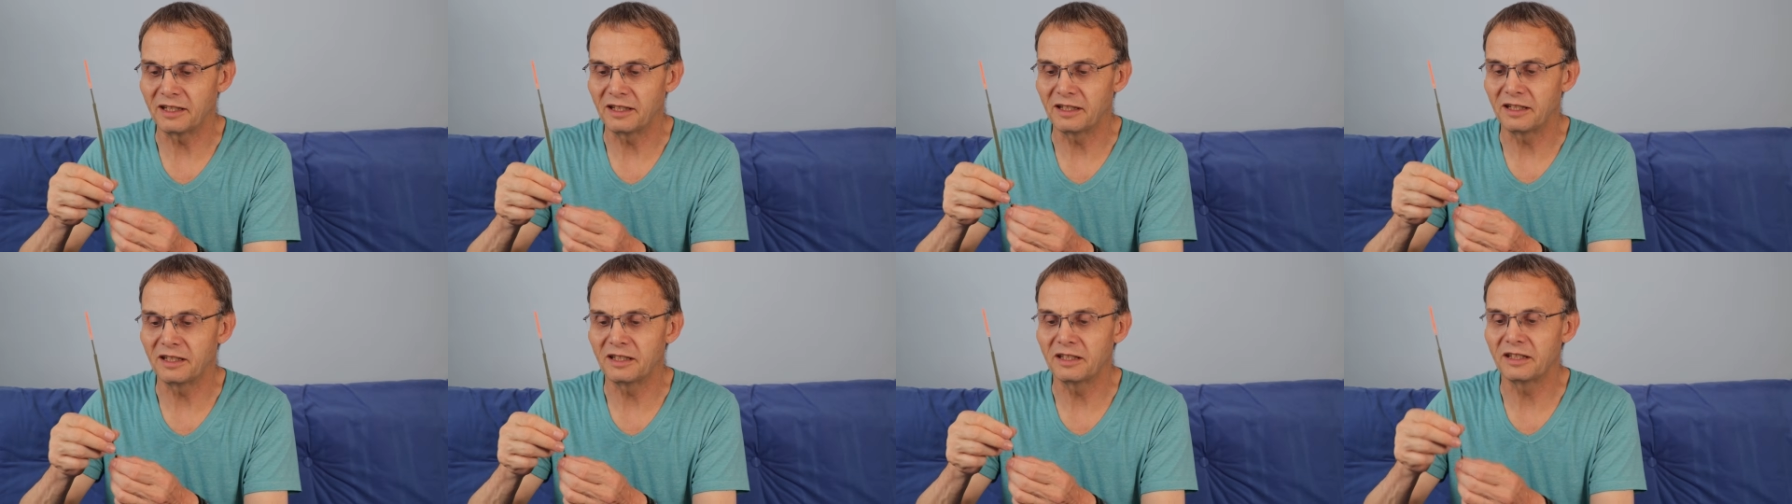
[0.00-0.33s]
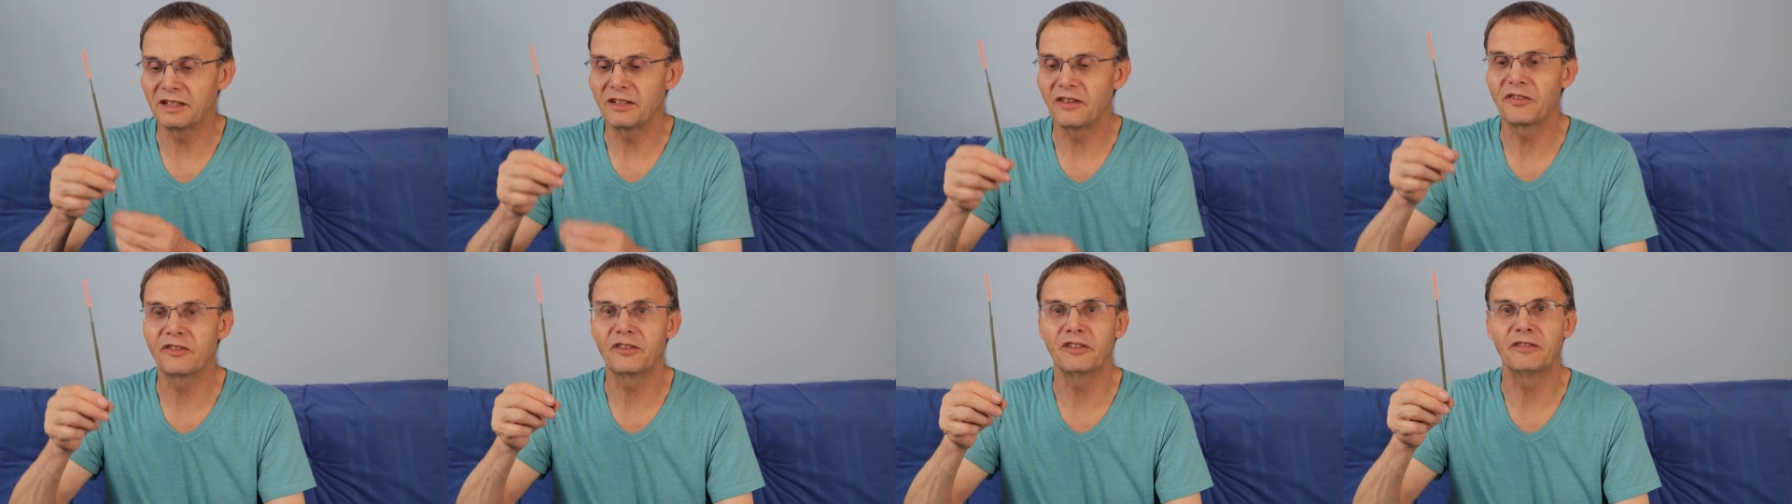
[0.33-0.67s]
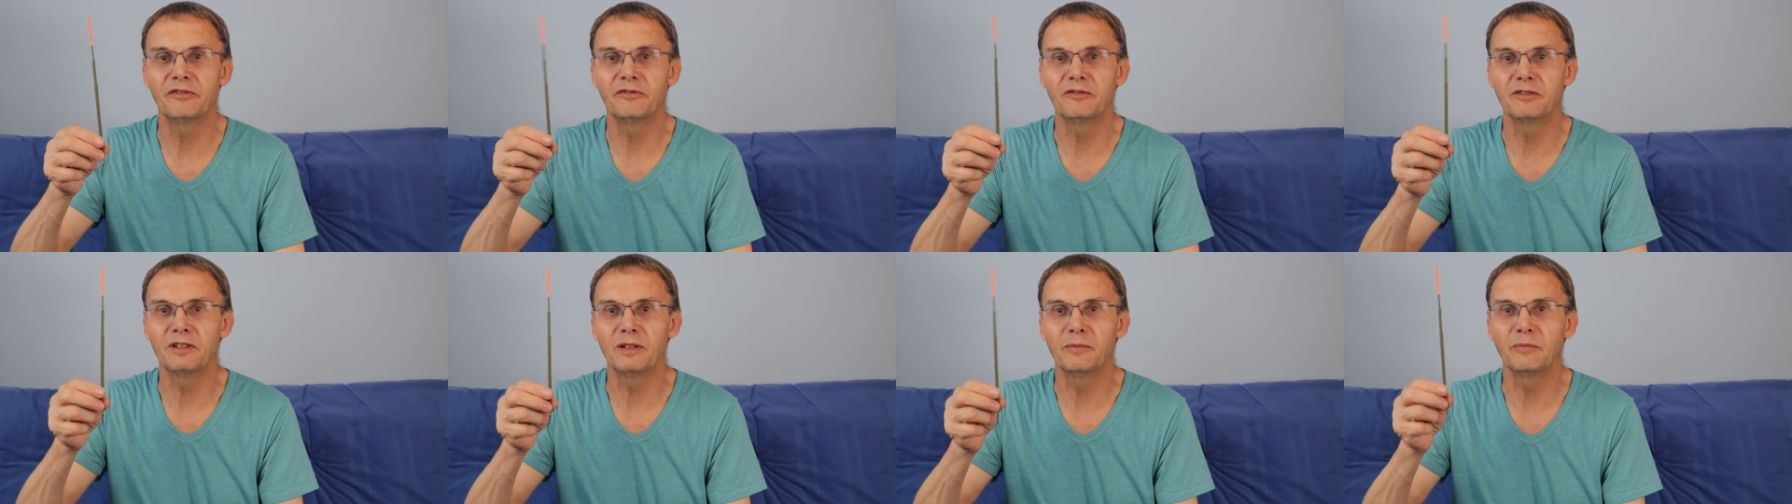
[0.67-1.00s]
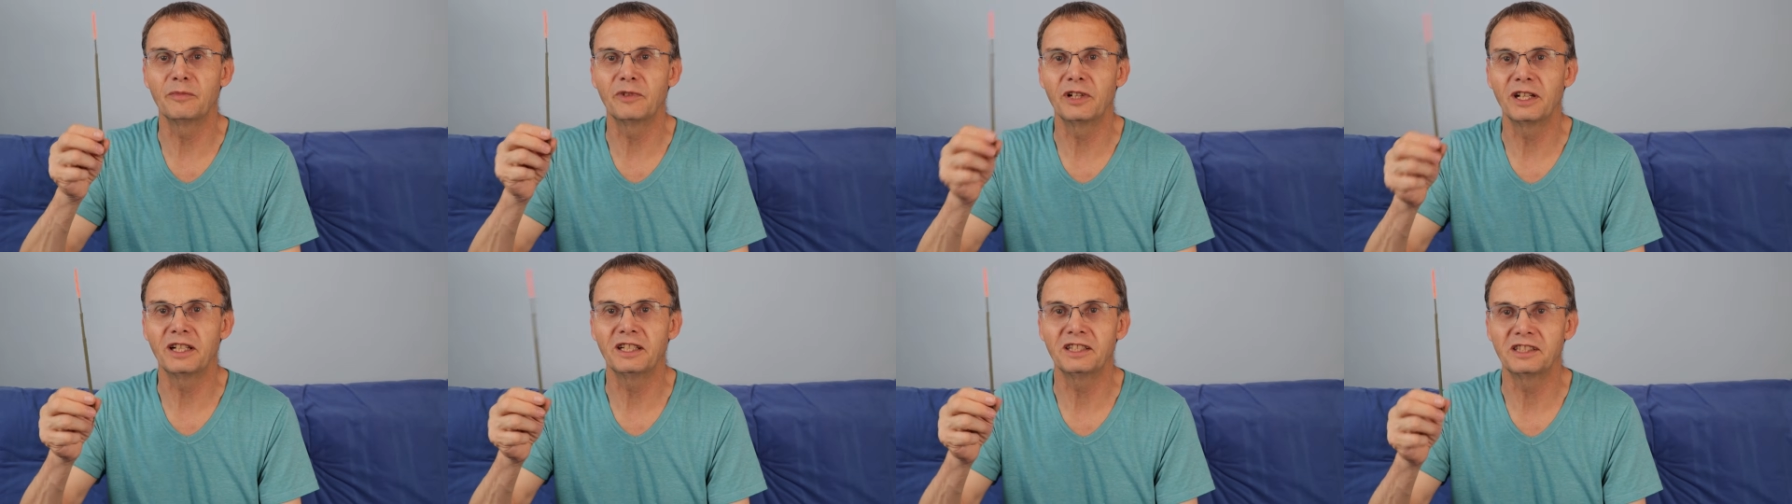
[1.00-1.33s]
the line, 3 or 4
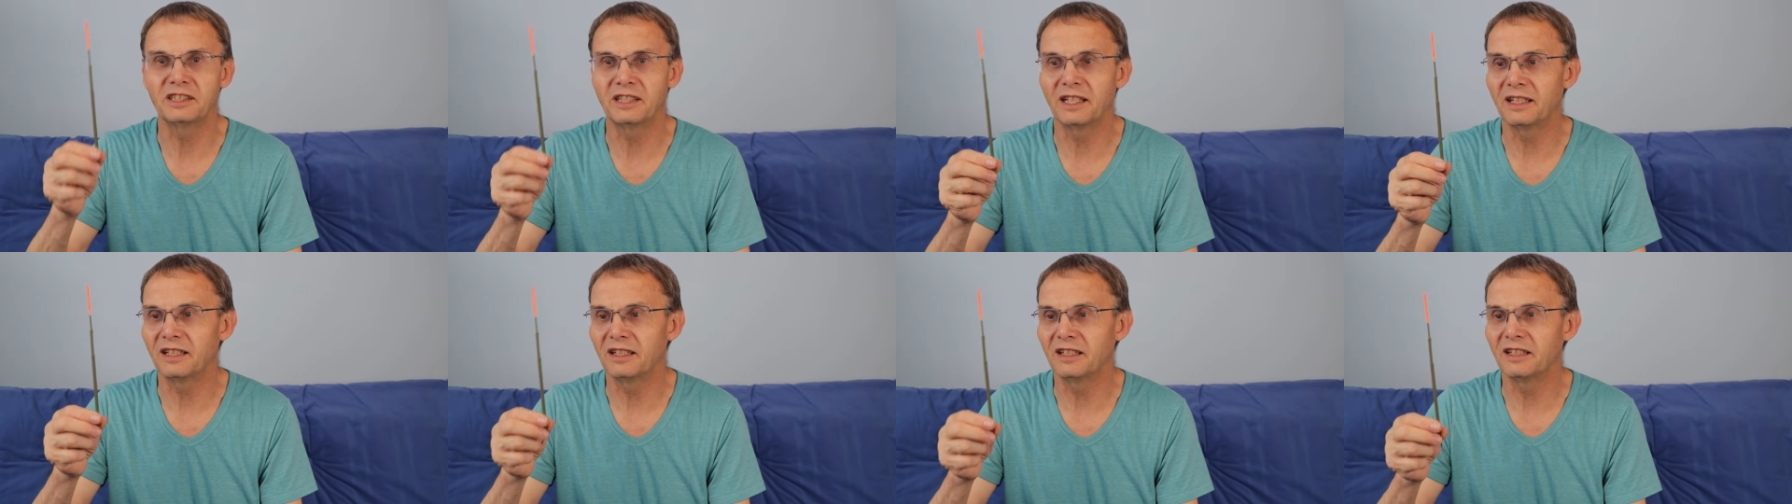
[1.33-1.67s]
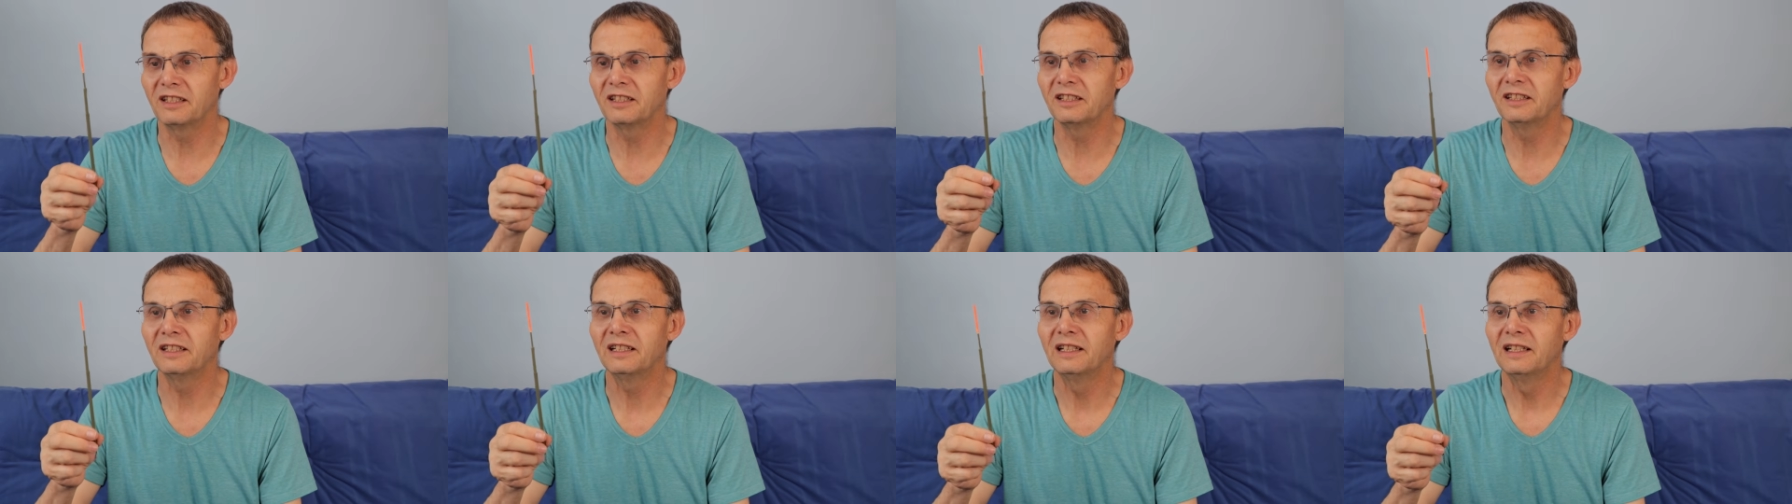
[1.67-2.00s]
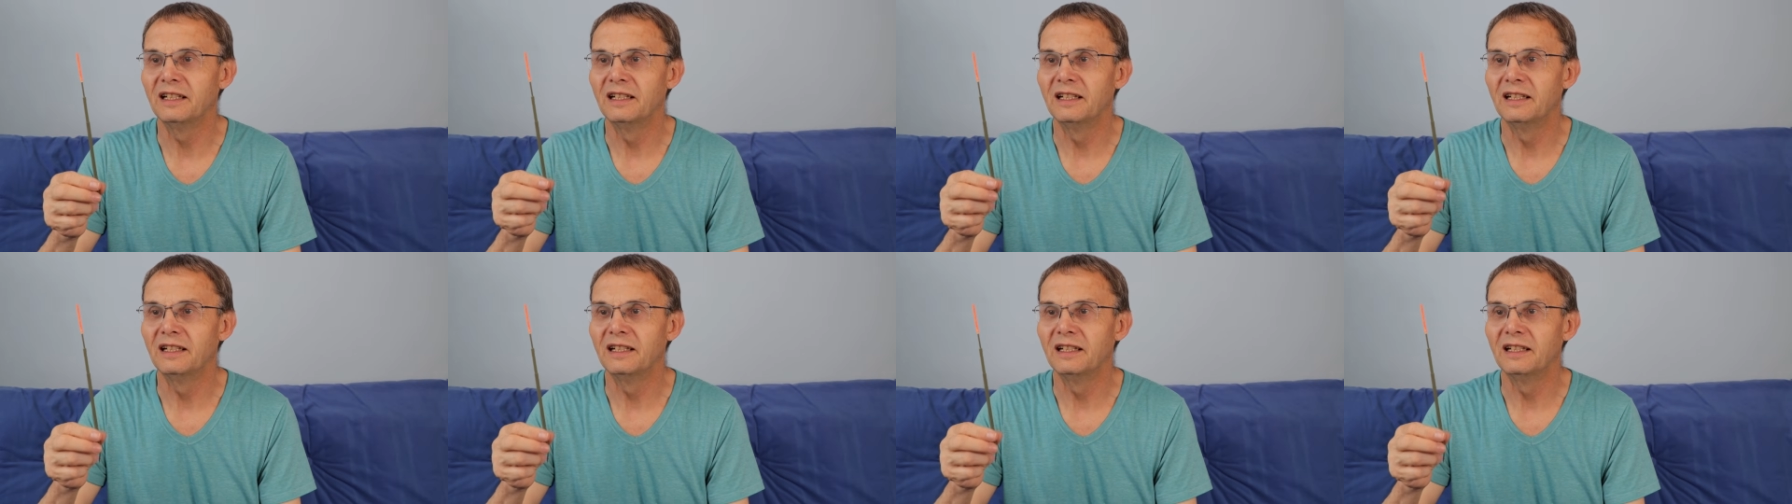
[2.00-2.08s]
number 8s down the line.